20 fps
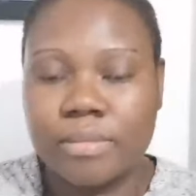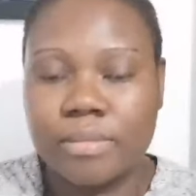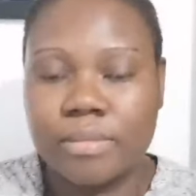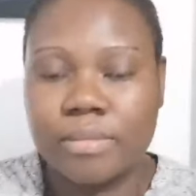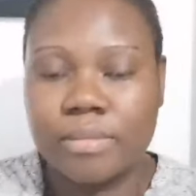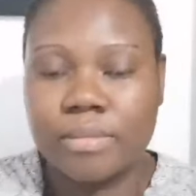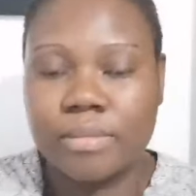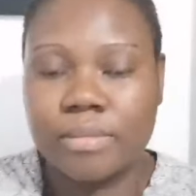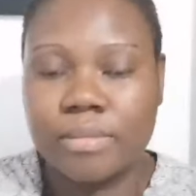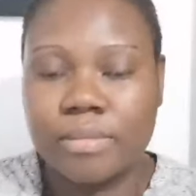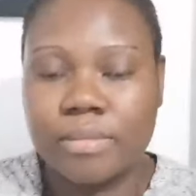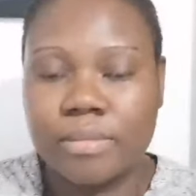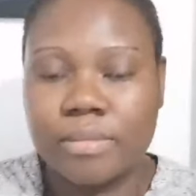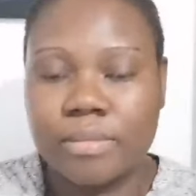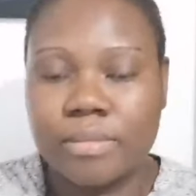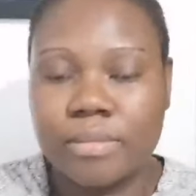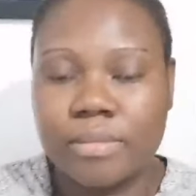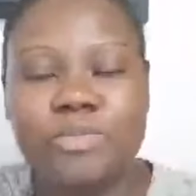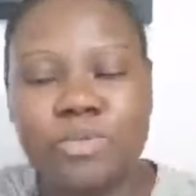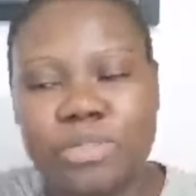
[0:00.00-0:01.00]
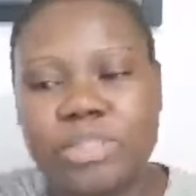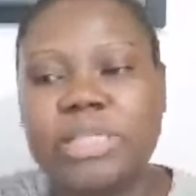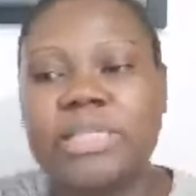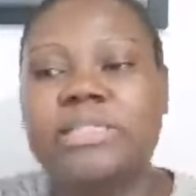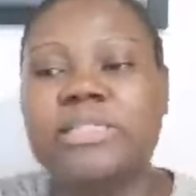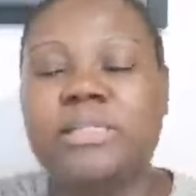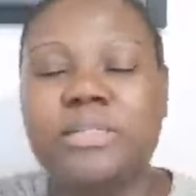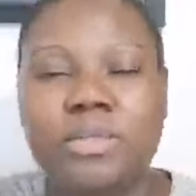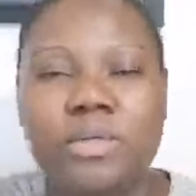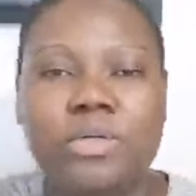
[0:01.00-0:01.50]
how am I going to God that
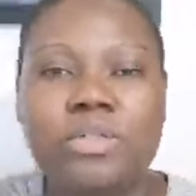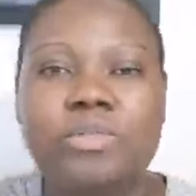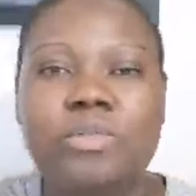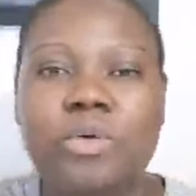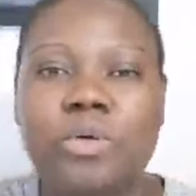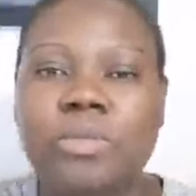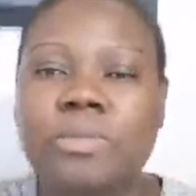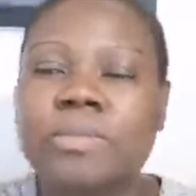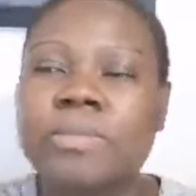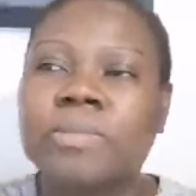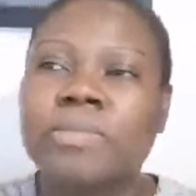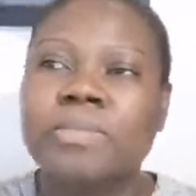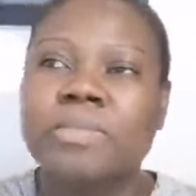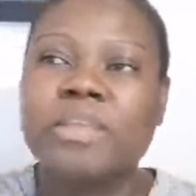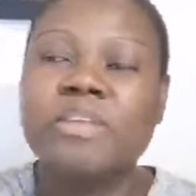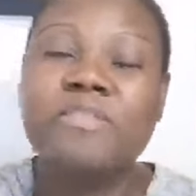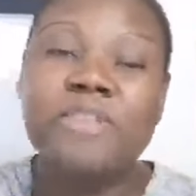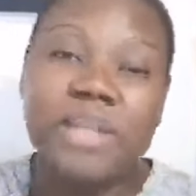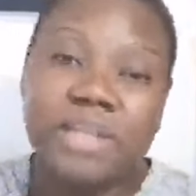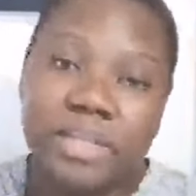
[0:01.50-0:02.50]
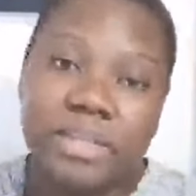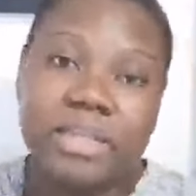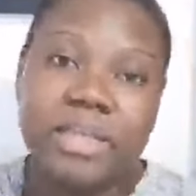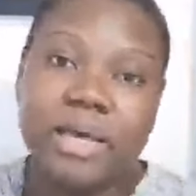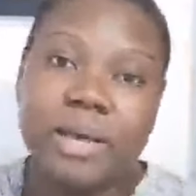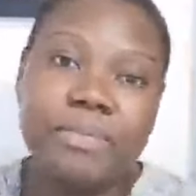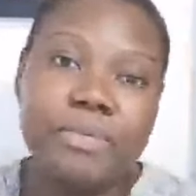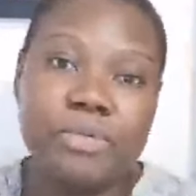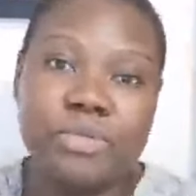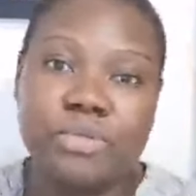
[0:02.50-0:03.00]
is protecting us? But
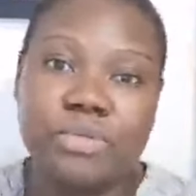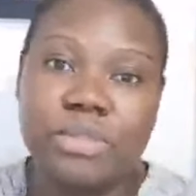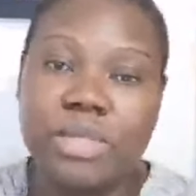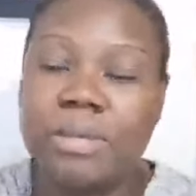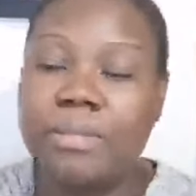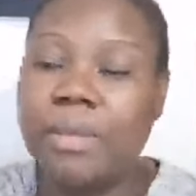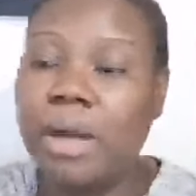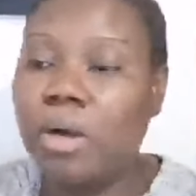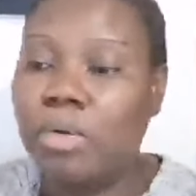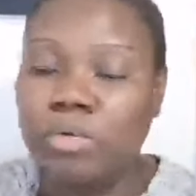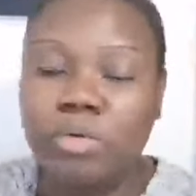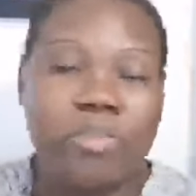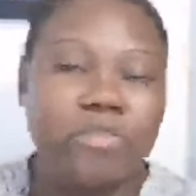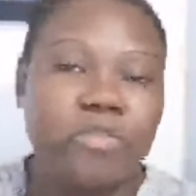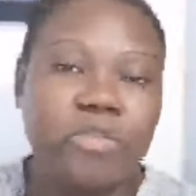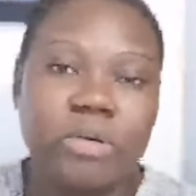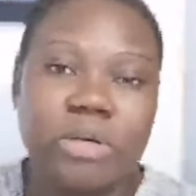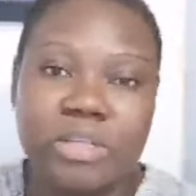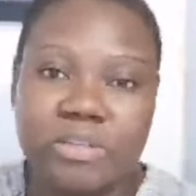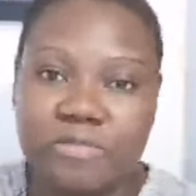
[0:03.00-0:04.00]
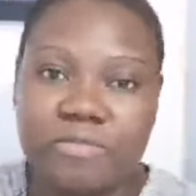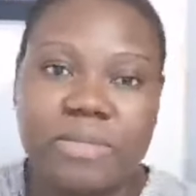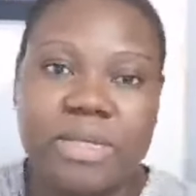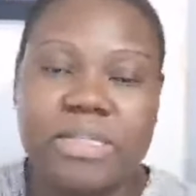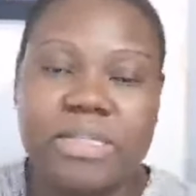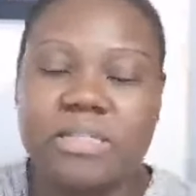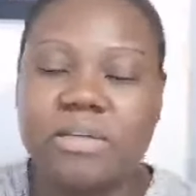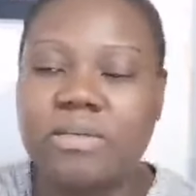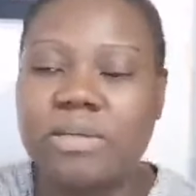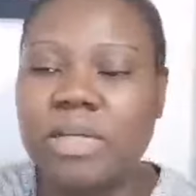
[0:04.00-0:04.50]
if anything happened to them, I will not
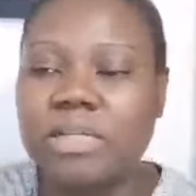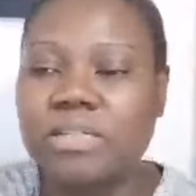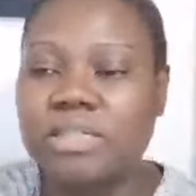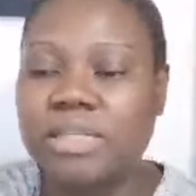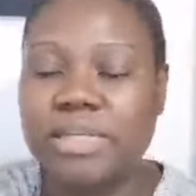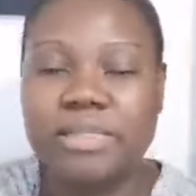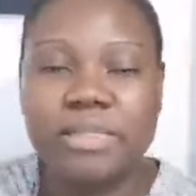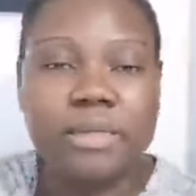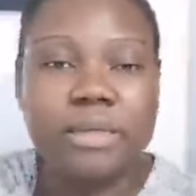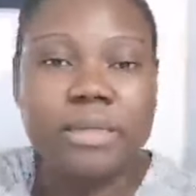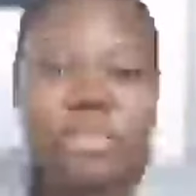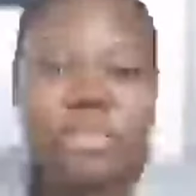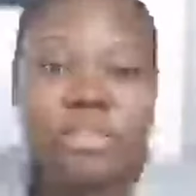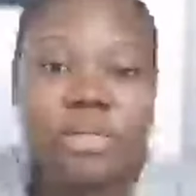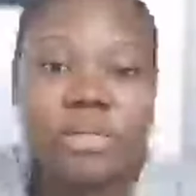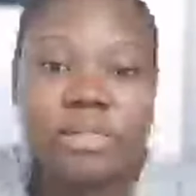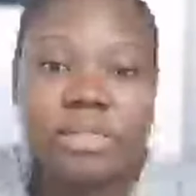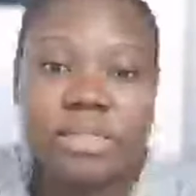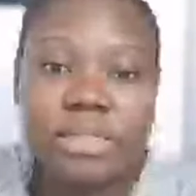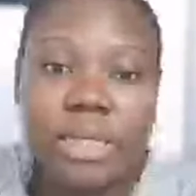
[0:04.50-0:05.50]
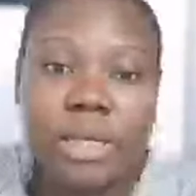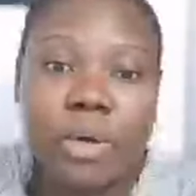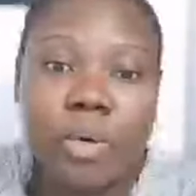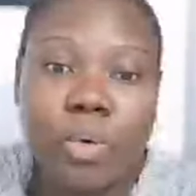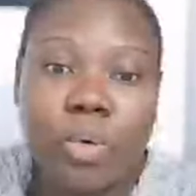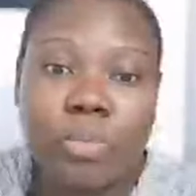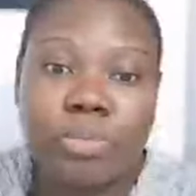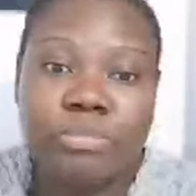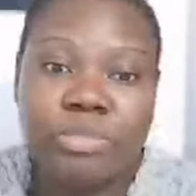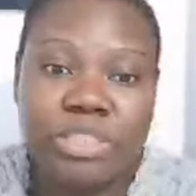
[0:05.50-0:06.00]
forgive myself. That's why let's just
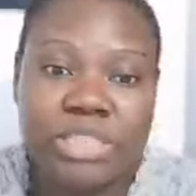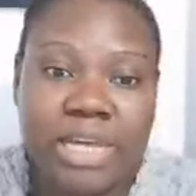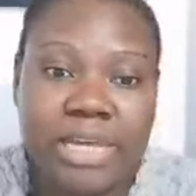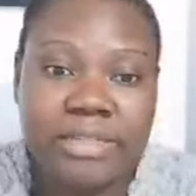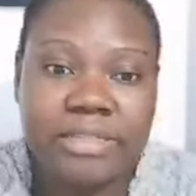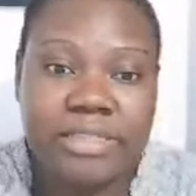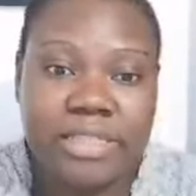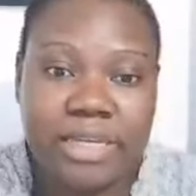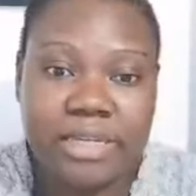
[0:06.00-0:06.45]
stay home.